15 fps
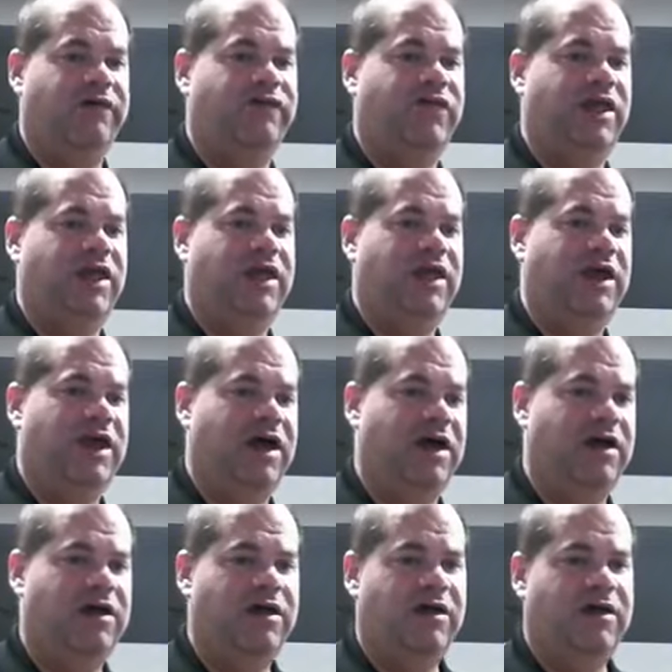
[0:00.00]
of the
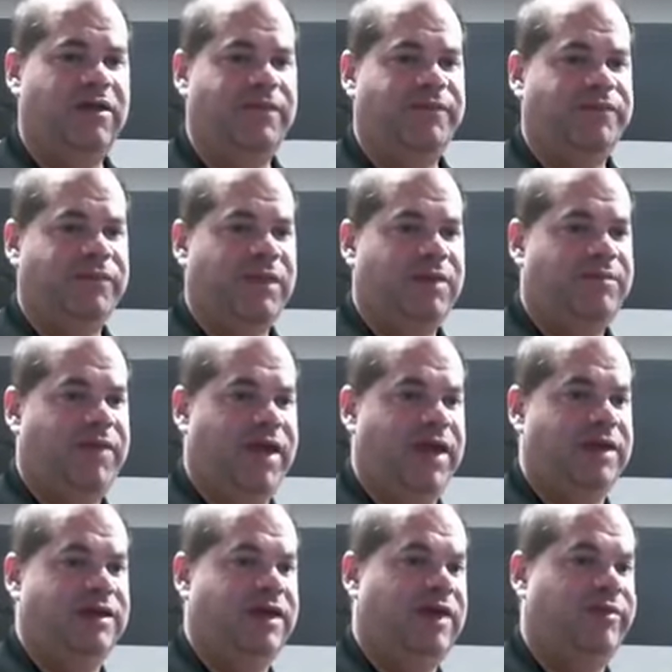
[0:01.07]
uh,
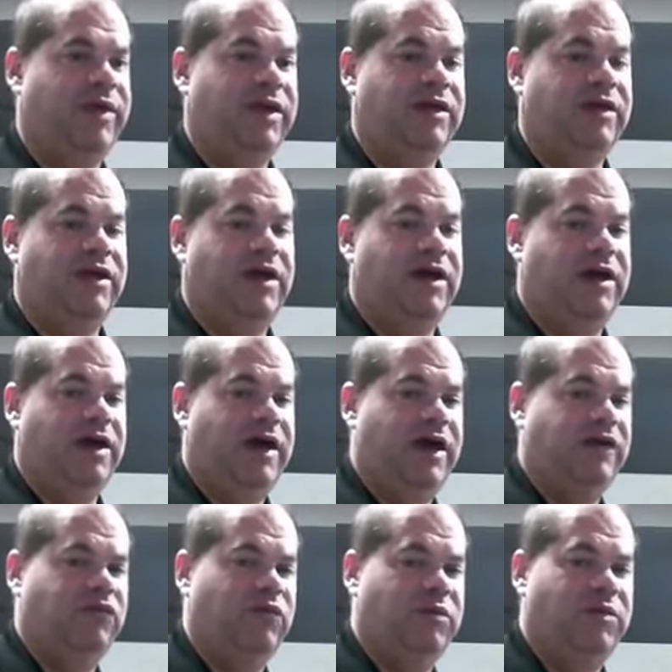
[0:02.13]
pandemic uh,
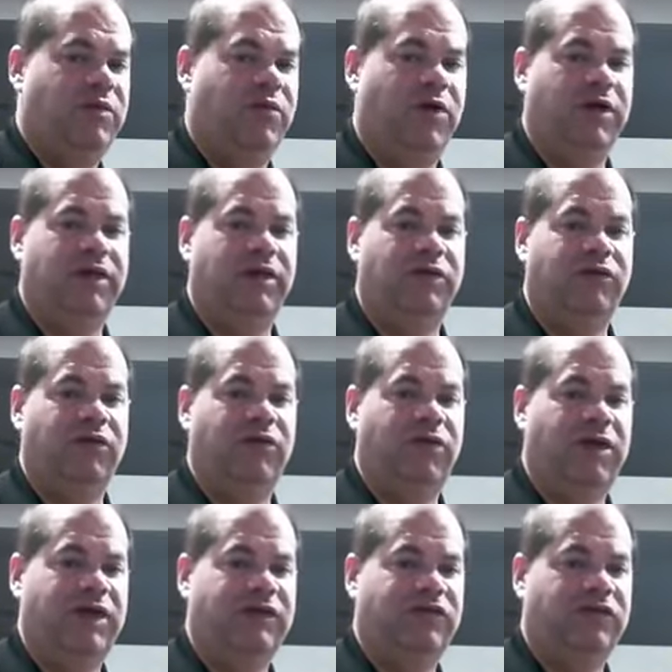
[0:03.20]
as we've been working
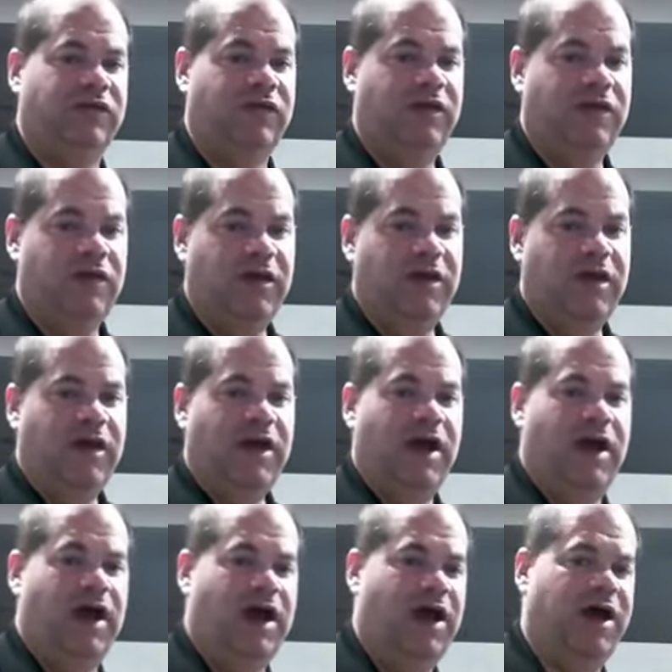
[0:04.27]
through this.
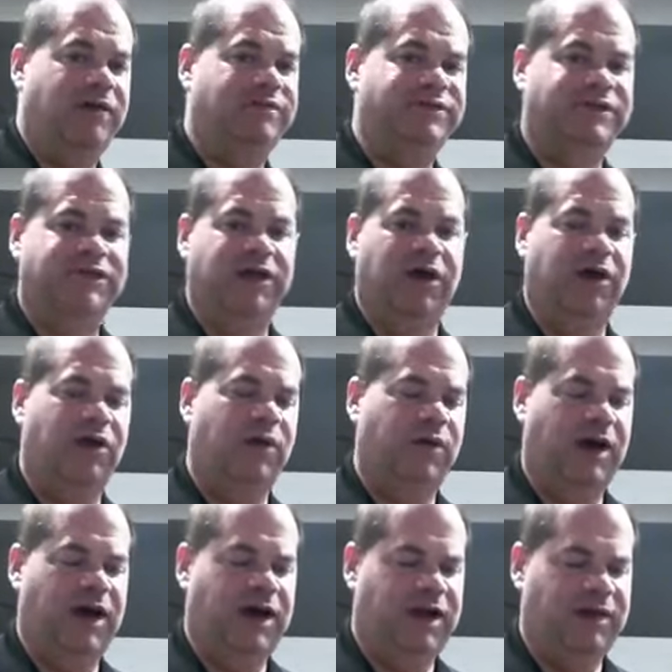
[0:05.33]
Um, so
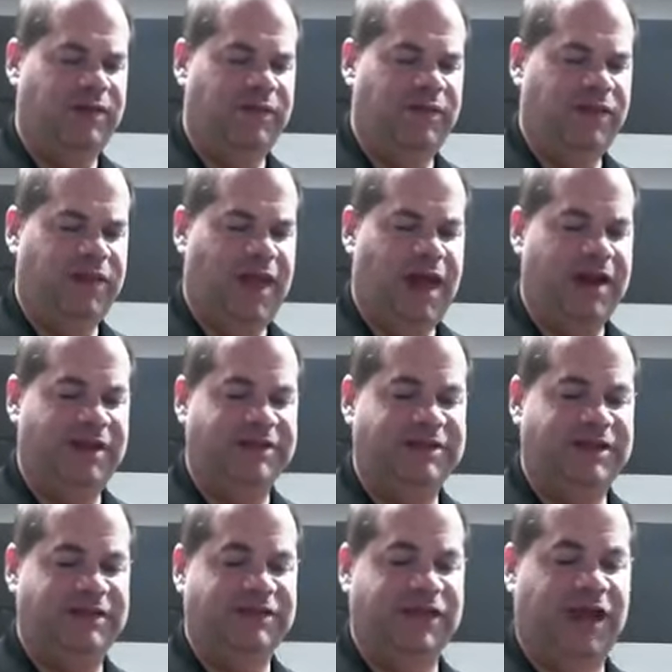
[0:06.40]
uh, that
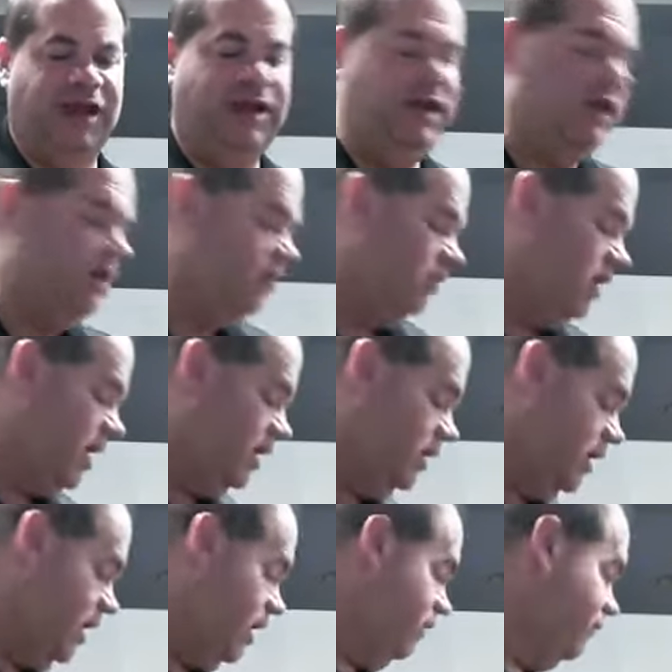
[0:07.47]
is exciting. I'm
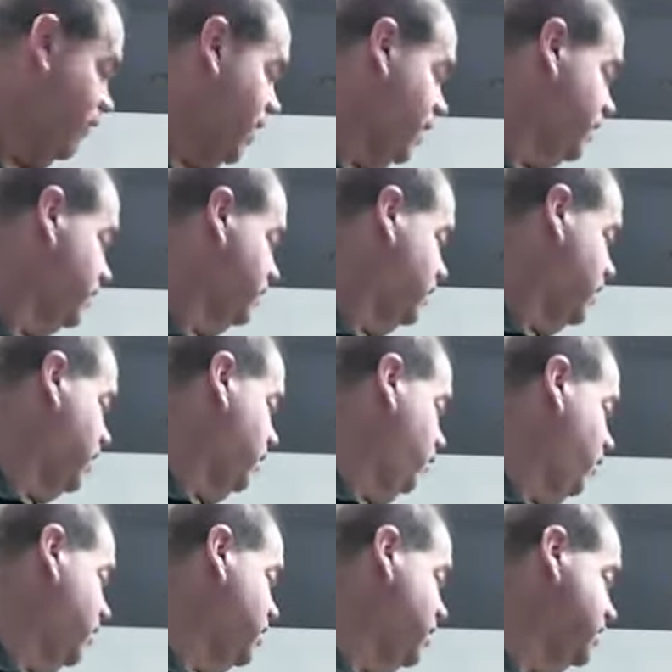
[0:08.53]
glad to have that uh,
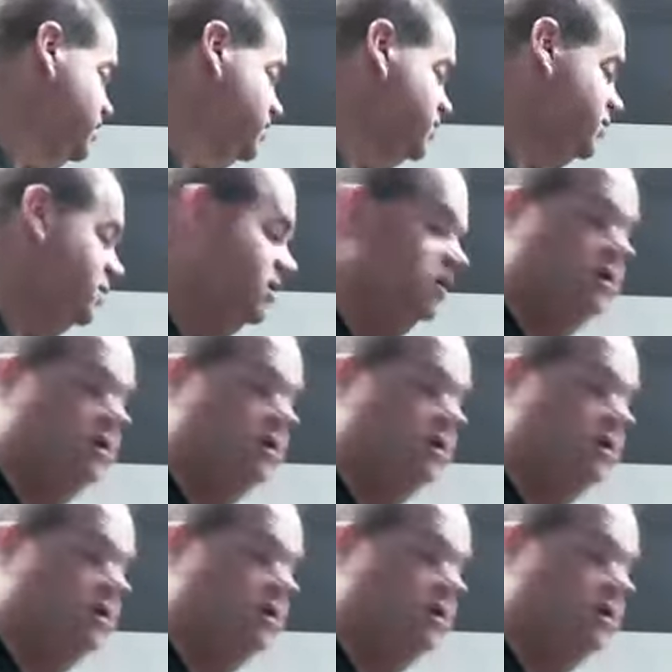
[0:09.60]
with us.